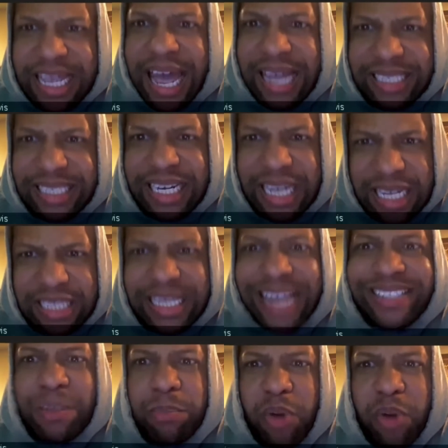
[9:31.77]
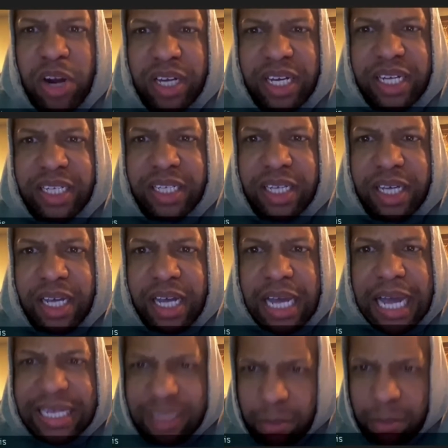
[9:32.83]
that's in Brooklyn.
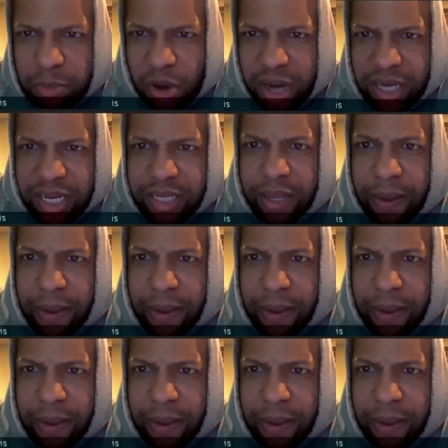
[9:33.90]
It's in Brooklyn.